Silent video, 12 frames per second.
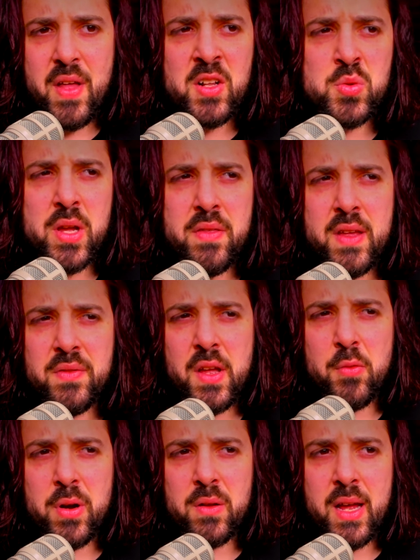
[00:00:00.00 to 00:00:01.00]
that's where I think they
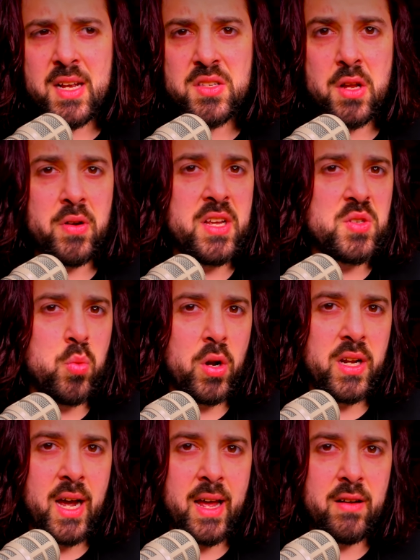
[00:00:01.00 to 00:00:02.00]
realized there is one
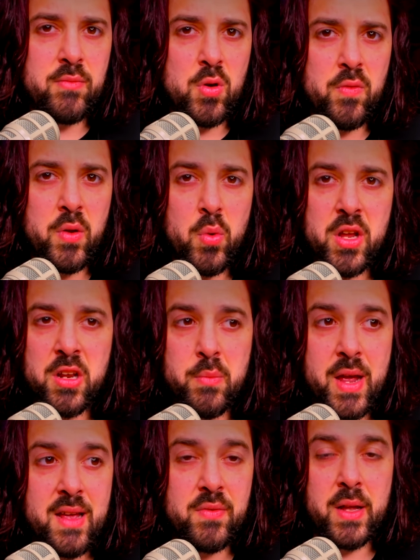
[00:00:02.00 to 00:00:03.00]
kind of movie we could
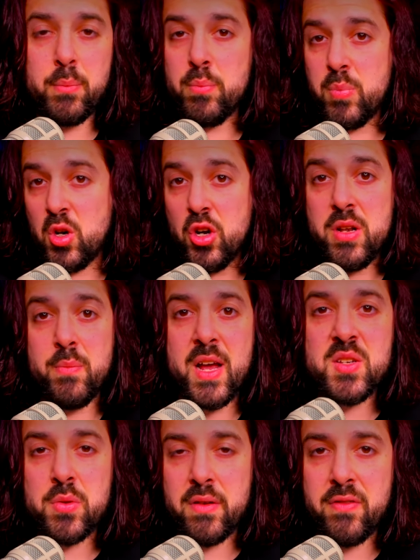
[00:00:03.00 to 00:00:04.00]
make that couldn't
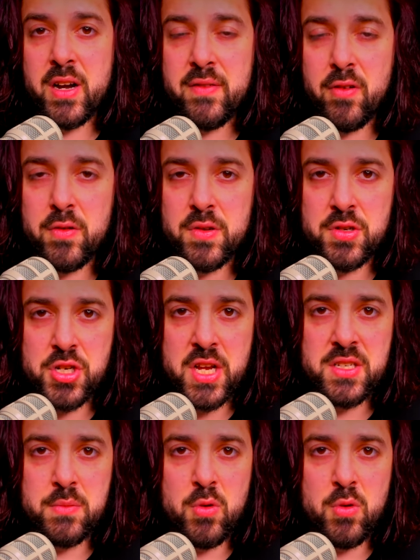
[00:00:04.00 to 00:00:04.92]
mess with the Freddy versus Jason